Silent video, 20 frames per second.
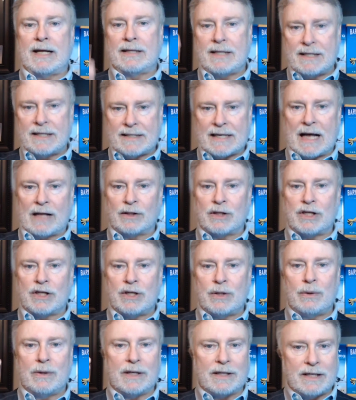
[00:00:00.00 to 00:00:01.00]
at this
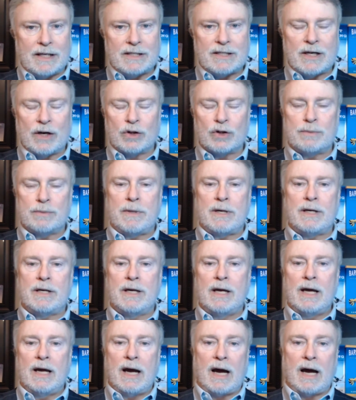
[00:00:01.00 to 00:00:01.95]
altitude, at this airspeed,